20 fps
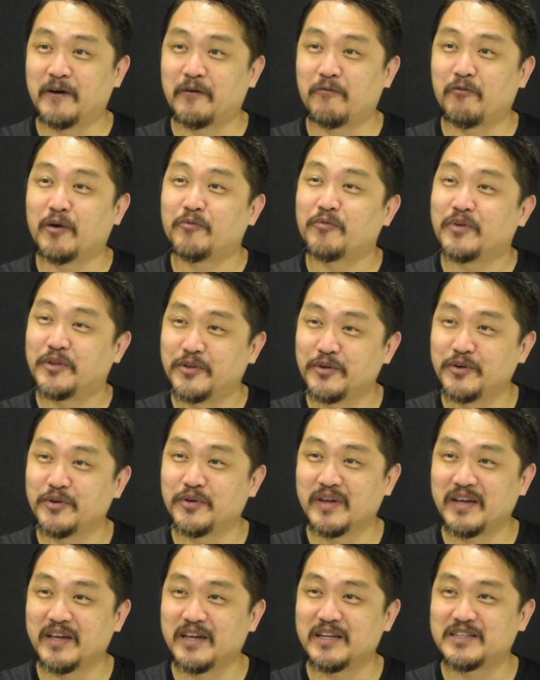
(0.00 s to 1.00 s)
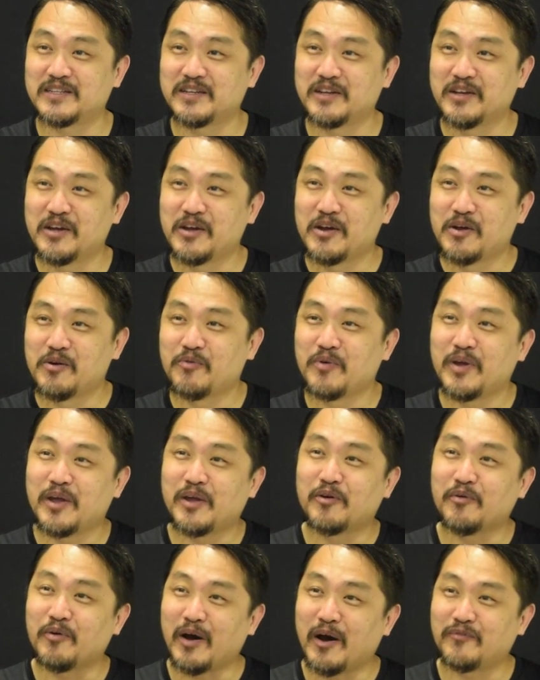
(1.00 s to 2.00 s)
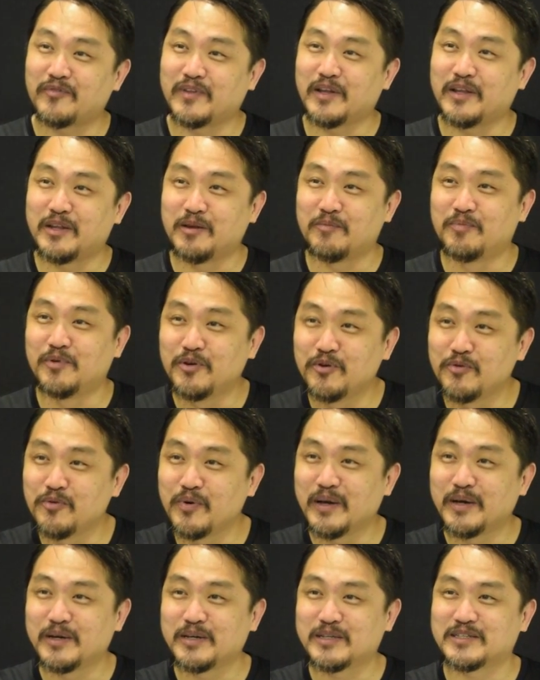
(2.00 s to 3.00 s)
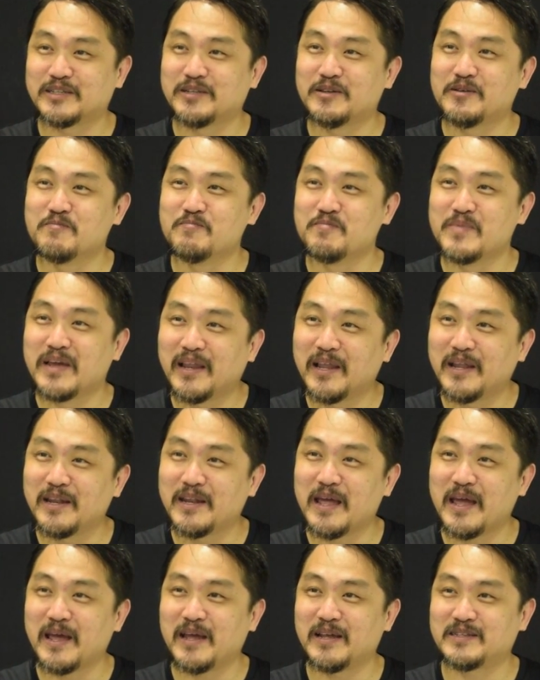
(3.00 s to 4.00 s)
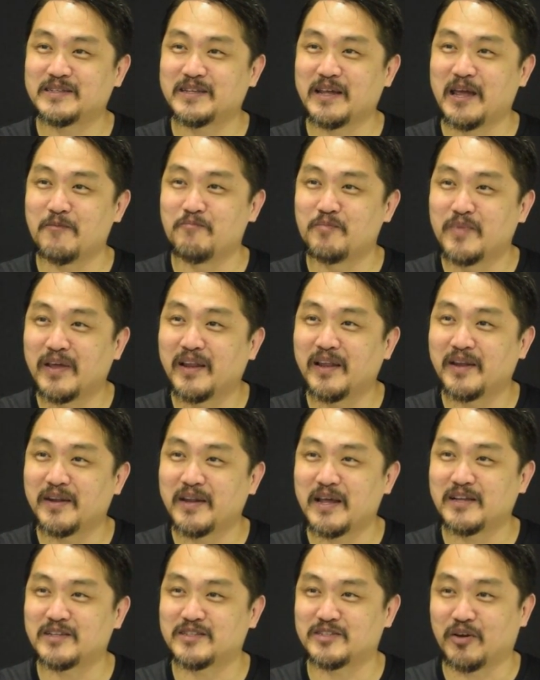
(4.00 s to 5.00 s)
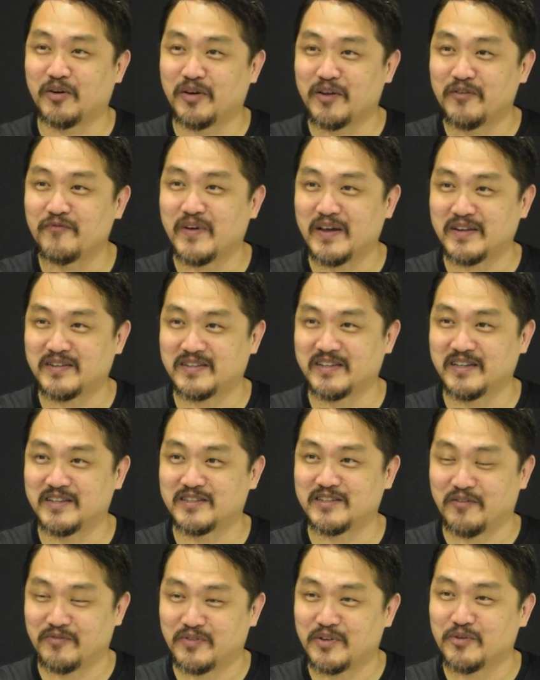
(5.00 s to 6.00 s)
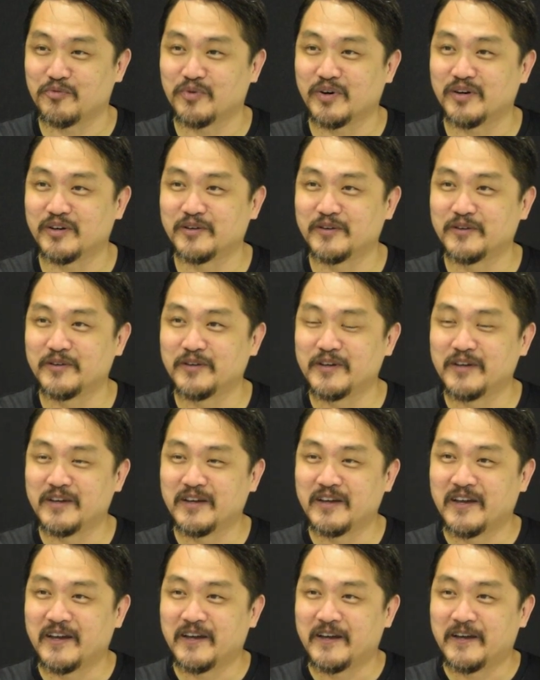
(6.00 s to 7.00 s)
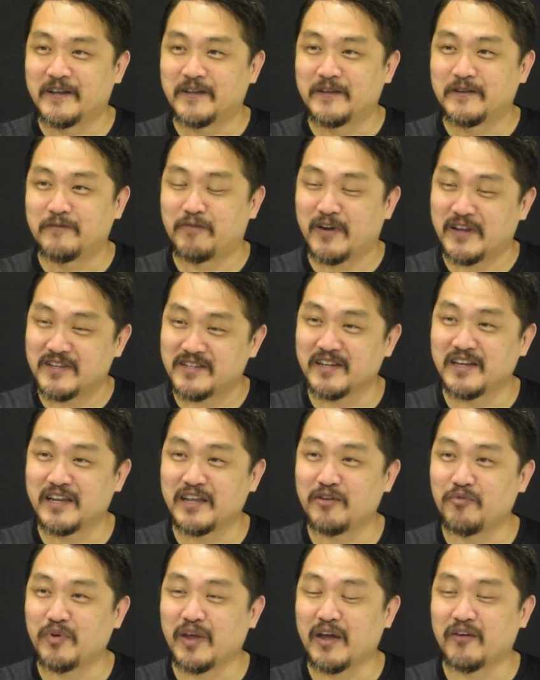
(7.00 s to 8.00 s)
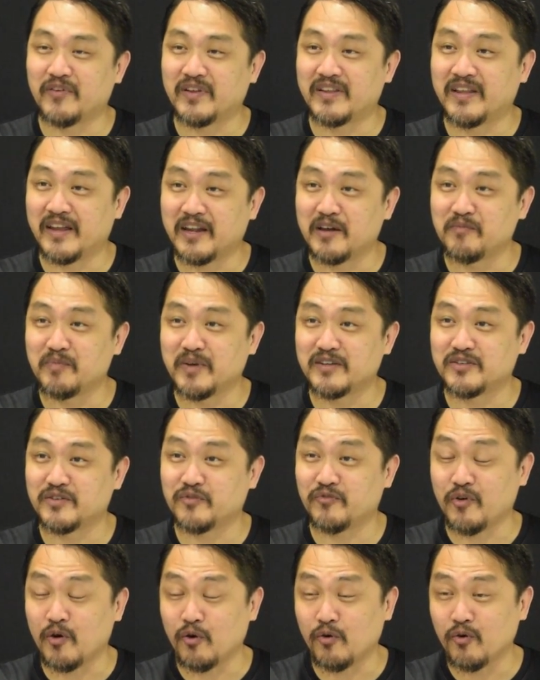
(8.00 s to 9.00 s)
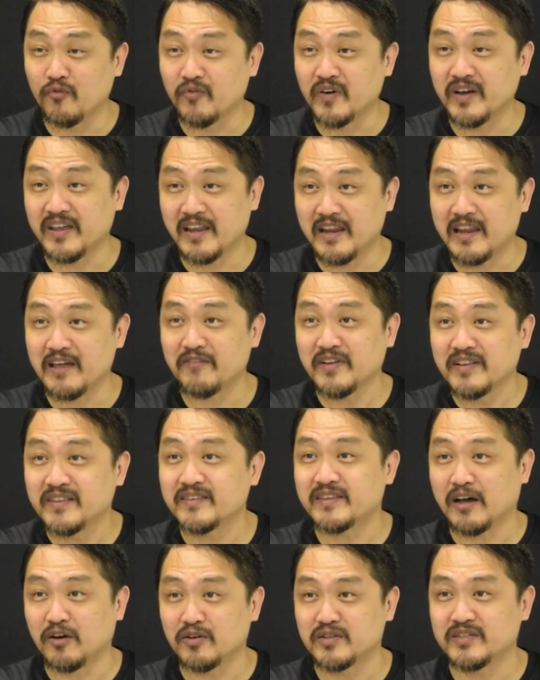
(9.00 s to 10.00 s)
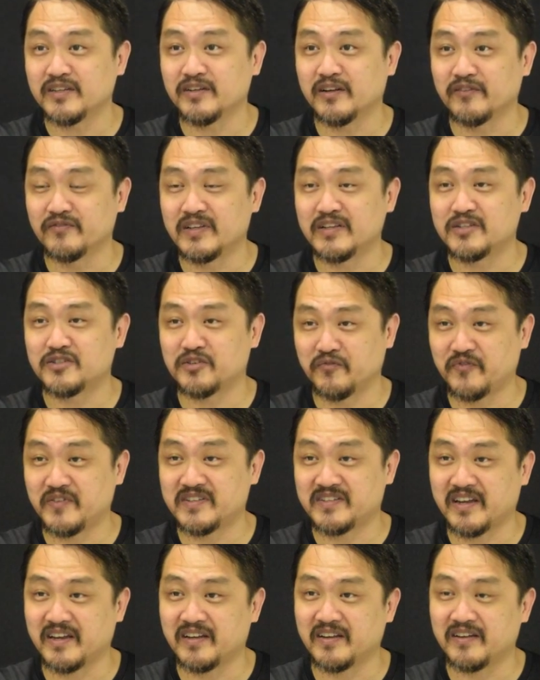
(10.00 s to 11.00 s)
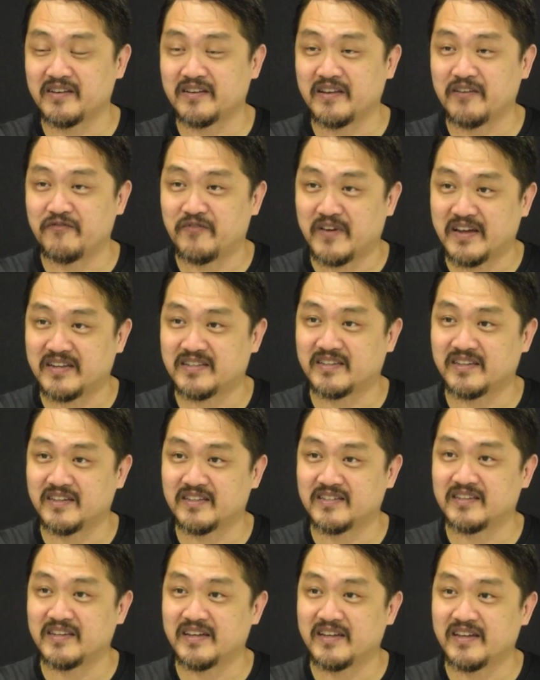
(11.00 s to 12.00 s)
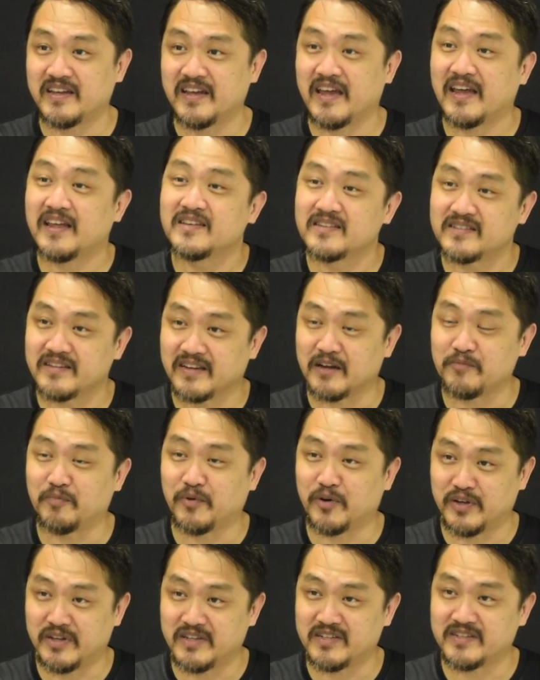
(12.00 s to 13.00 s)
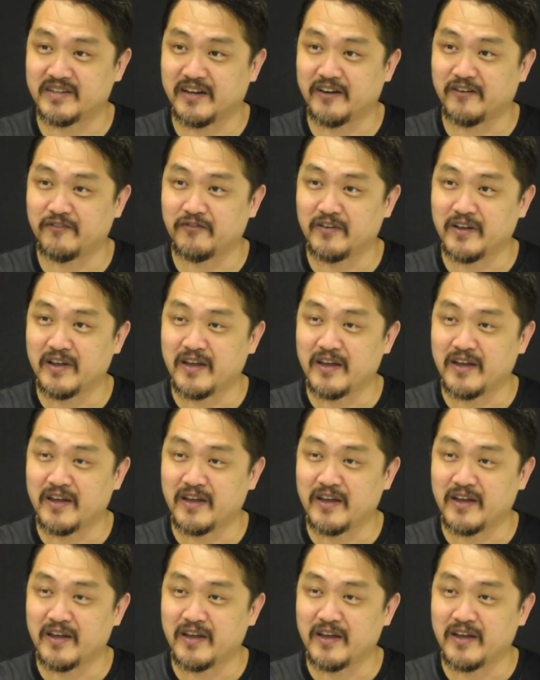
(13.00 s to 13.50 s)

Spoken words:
What we do is we go after the blue whales, millionaires and billionaire stock investors of the world. Presently, we have a database of over 11,000 of these sophisticated investors in Singapore itself.